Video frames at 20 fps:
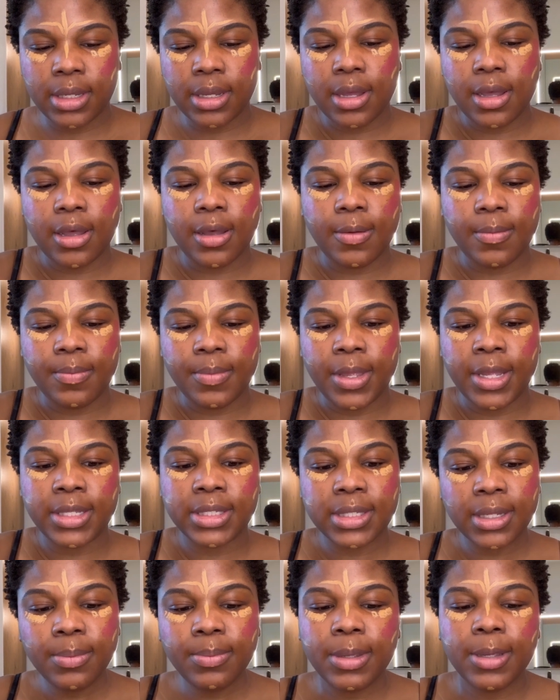in
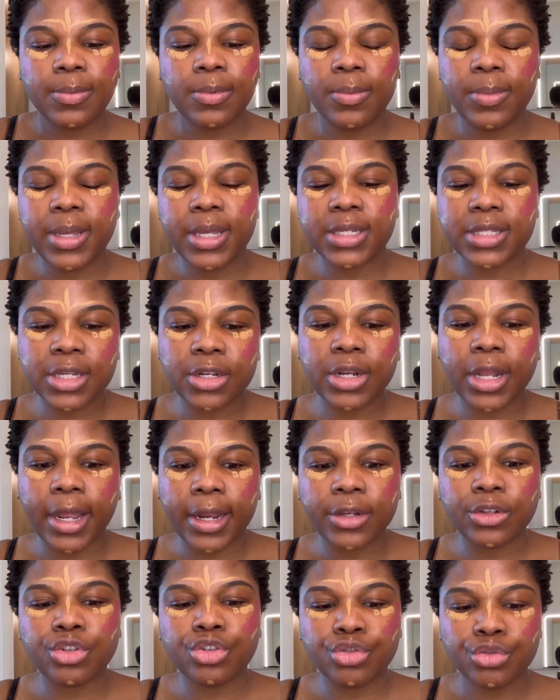some people, because they're
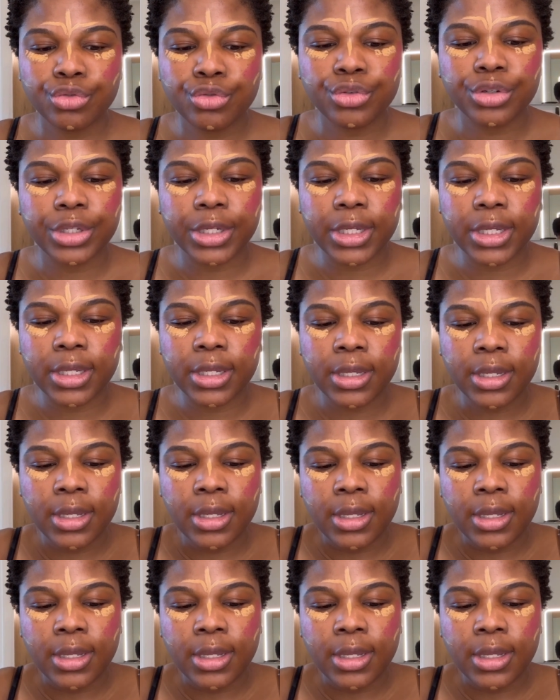not truly